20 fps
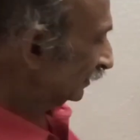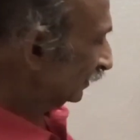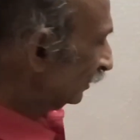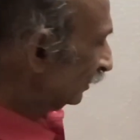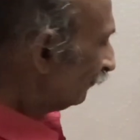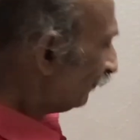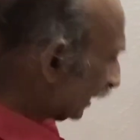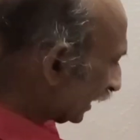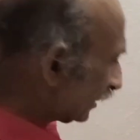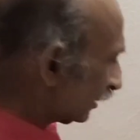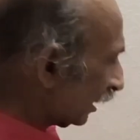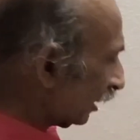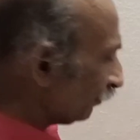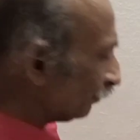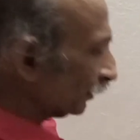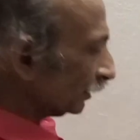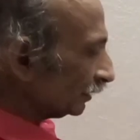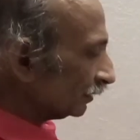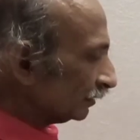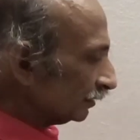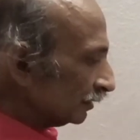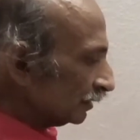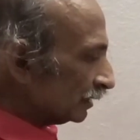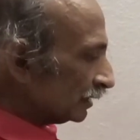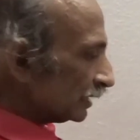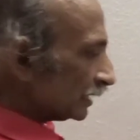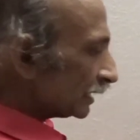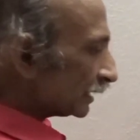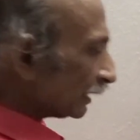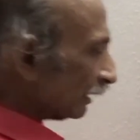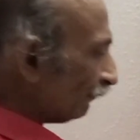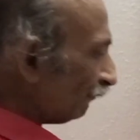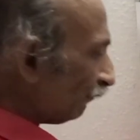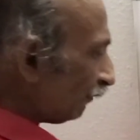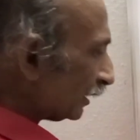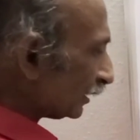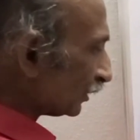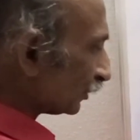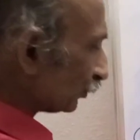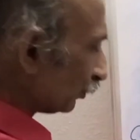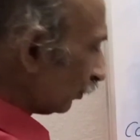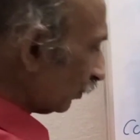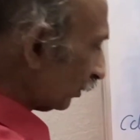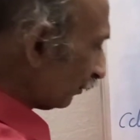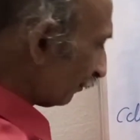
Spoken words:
For example, someone stole